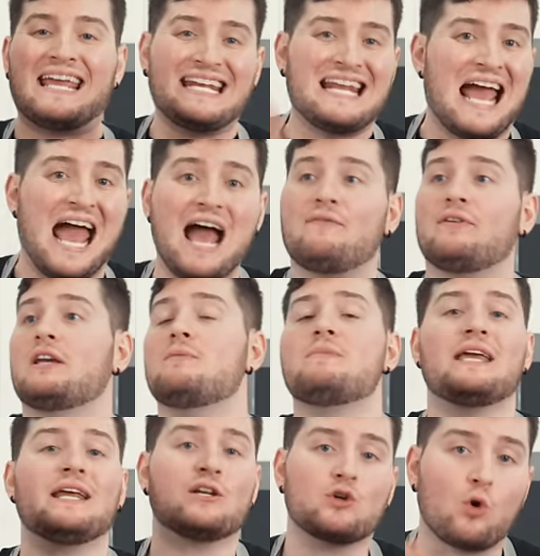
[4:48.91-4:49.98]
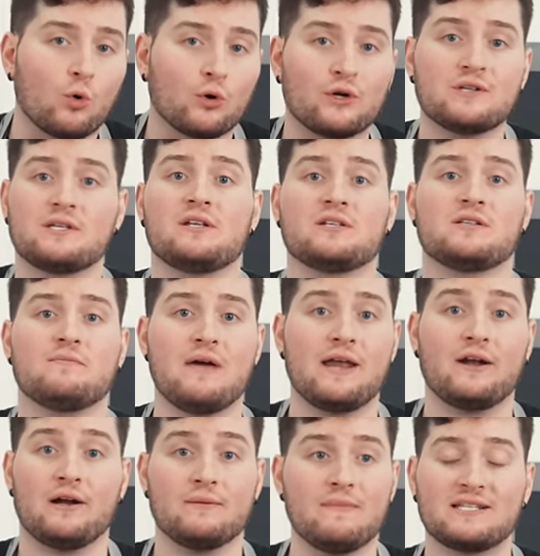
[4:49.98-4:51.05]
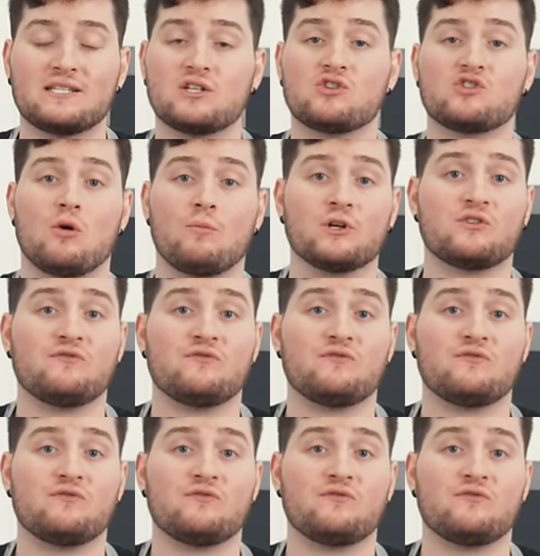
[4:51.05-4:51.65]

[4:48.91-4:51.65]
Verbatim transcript: in half. It can be in quarters, it doesn't matter. It makes it so much